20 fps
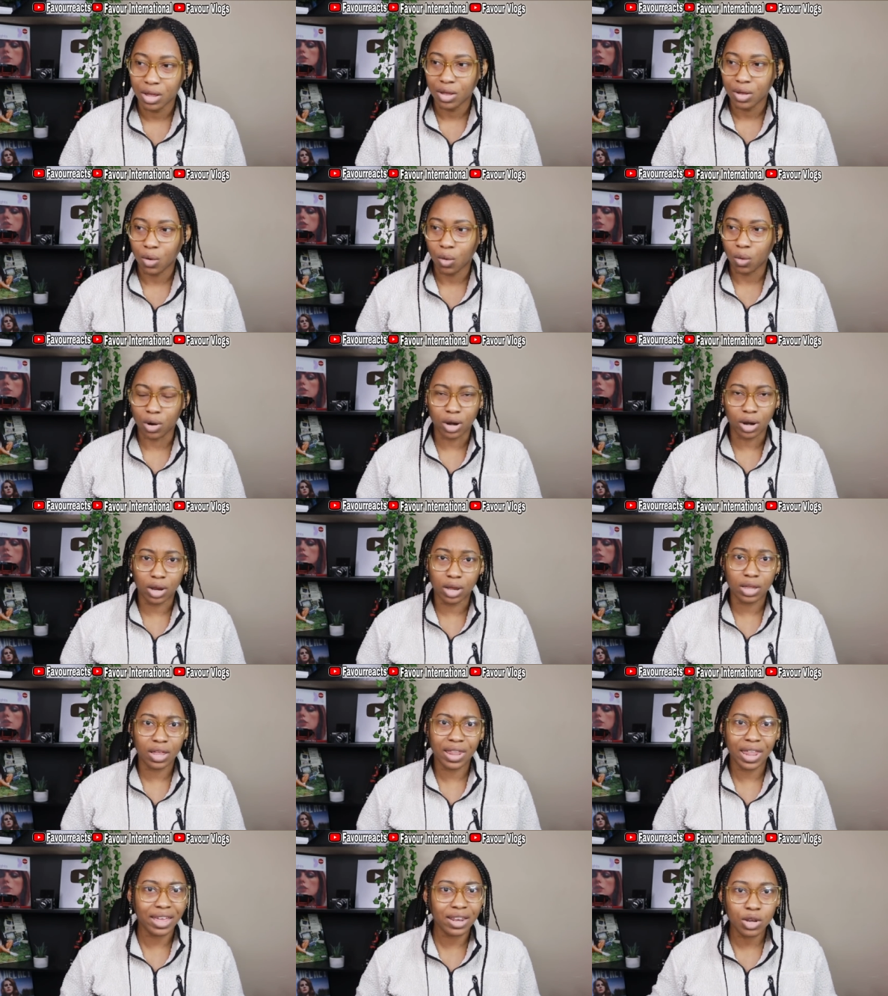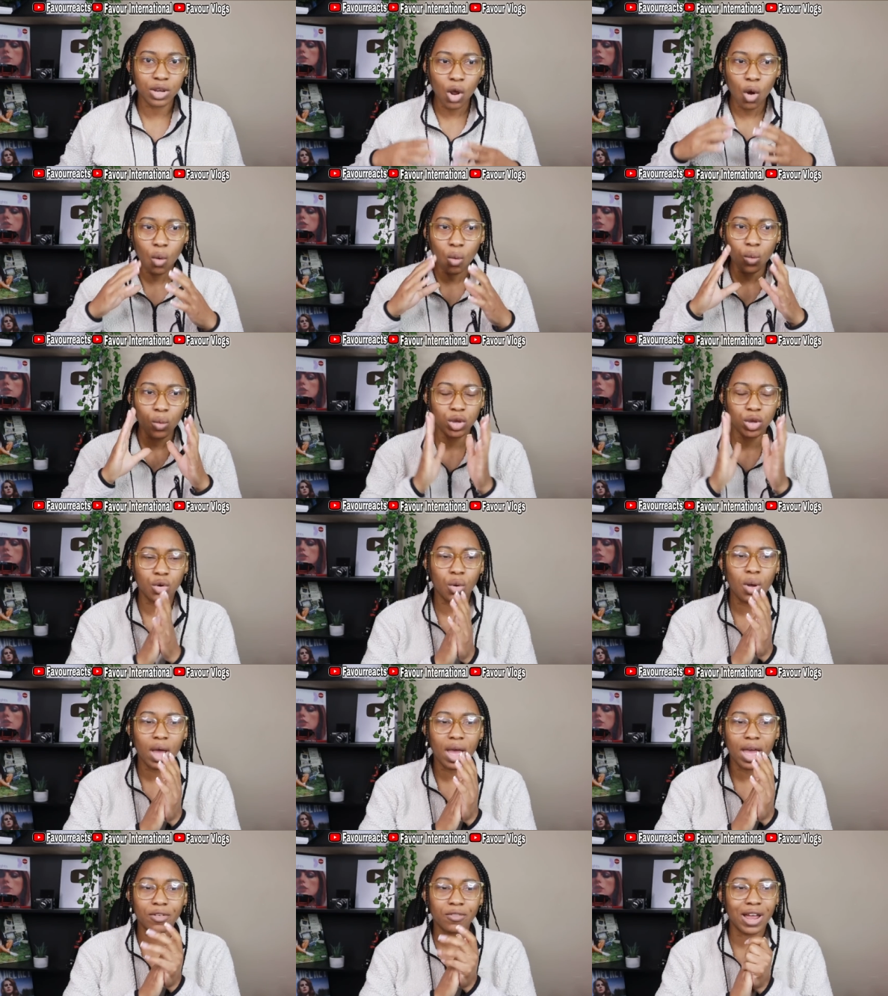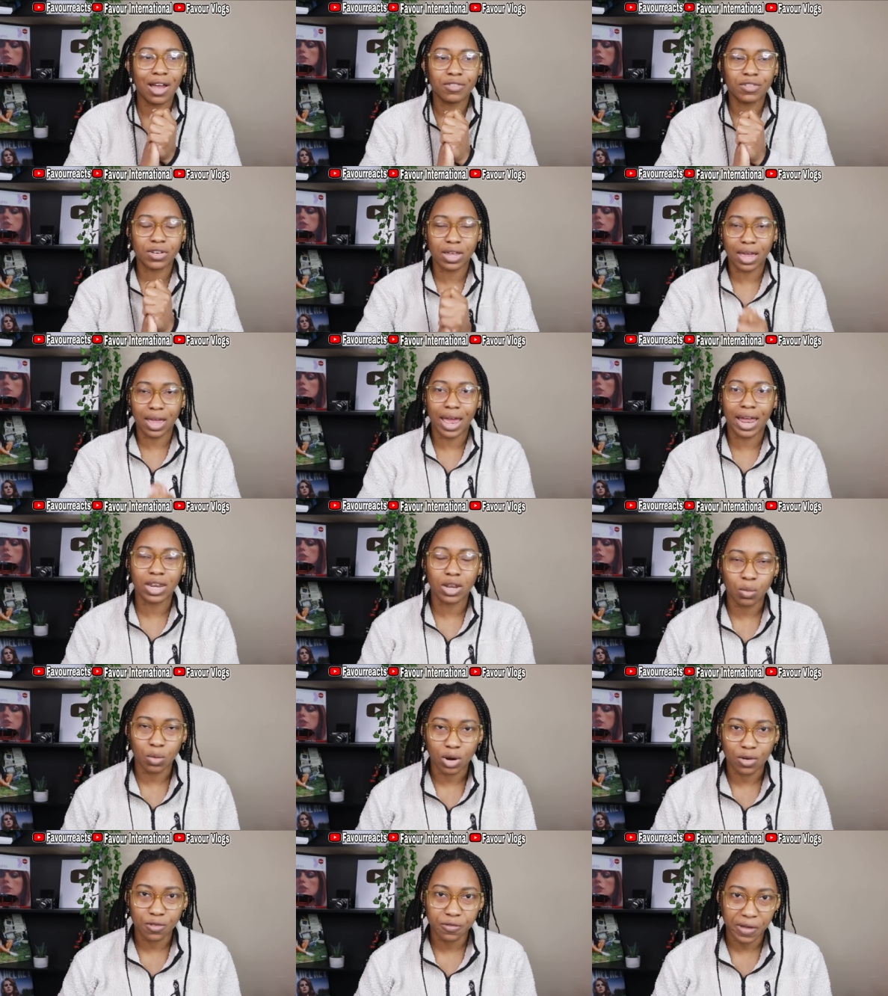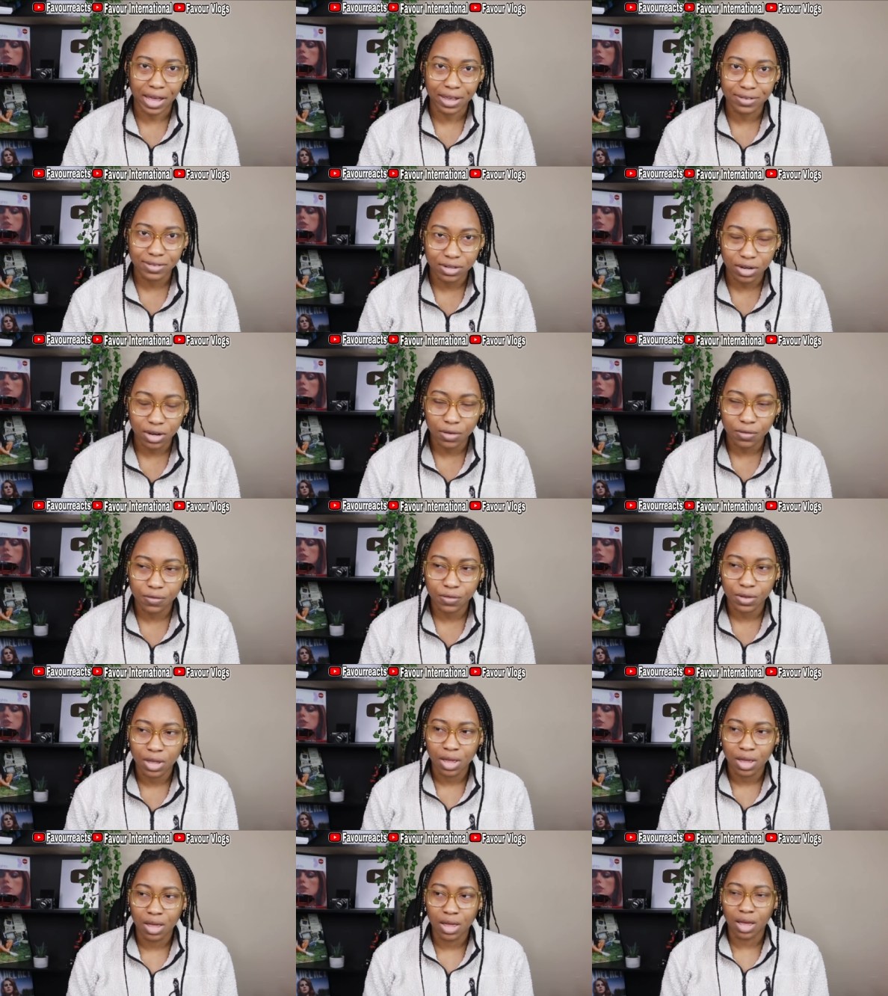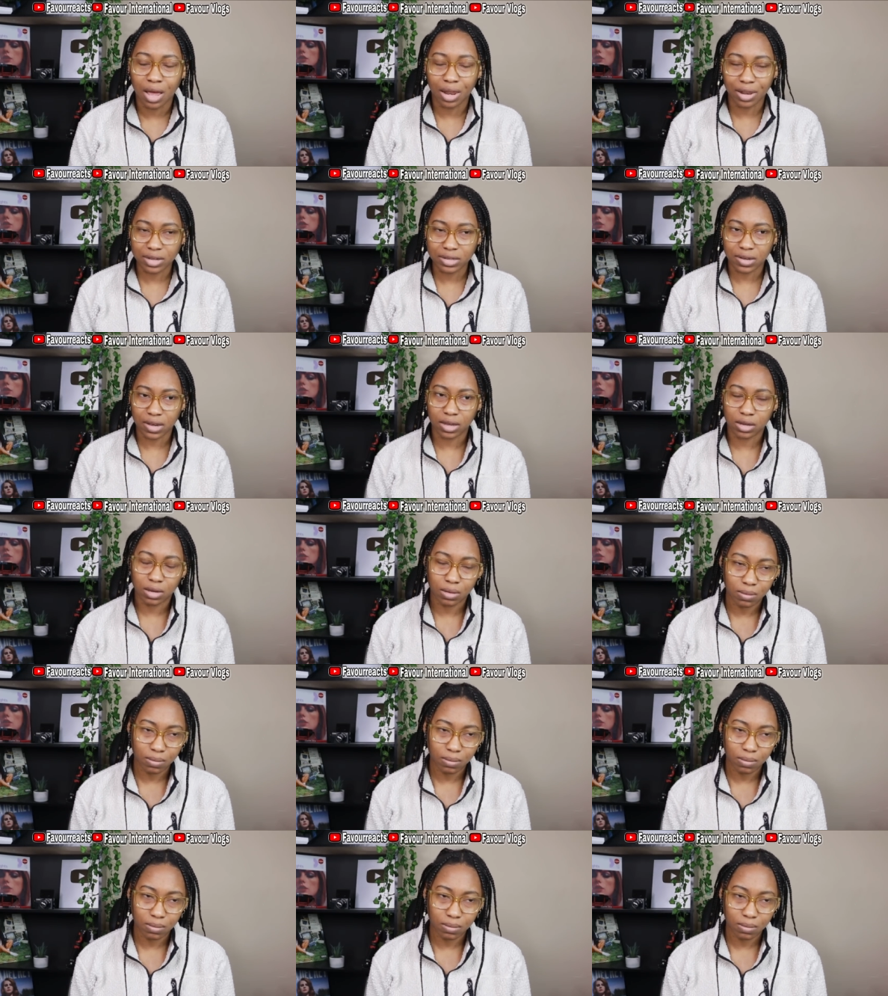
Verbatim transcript: or like no you don't ever have to get anywhere fast enough unless like